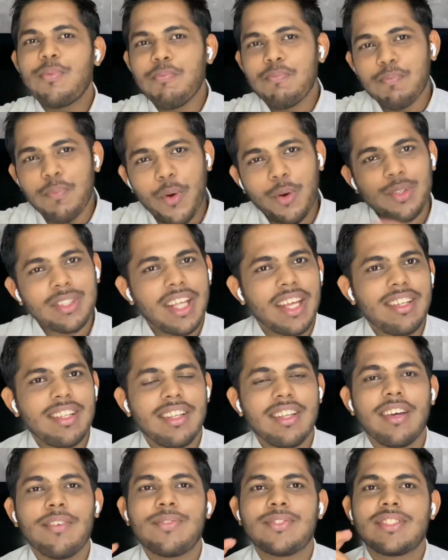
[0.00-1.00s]
more than
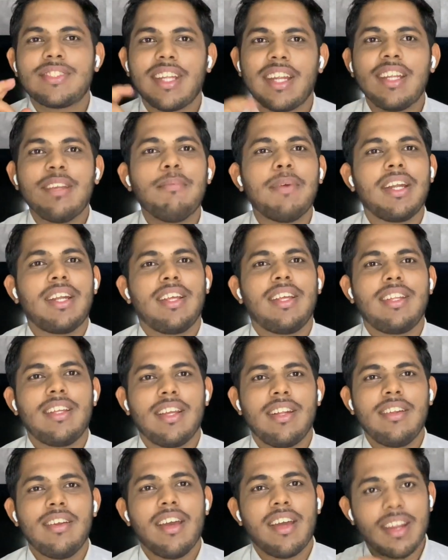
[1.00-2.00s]
enough study
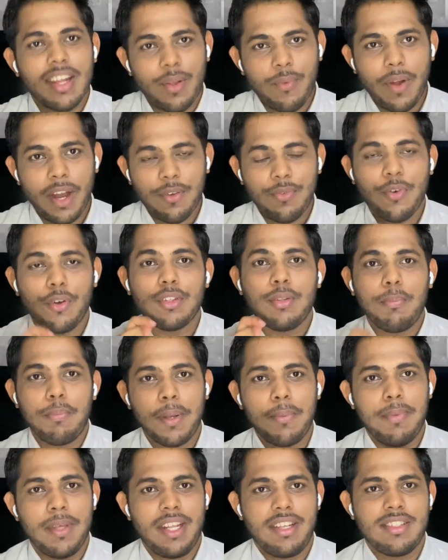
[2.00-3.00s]
material required for the
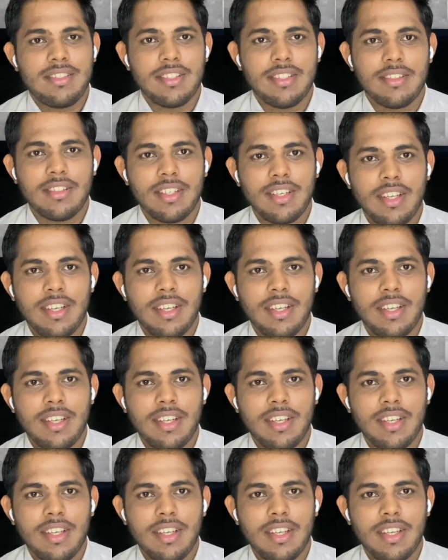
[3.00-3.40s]
preparation.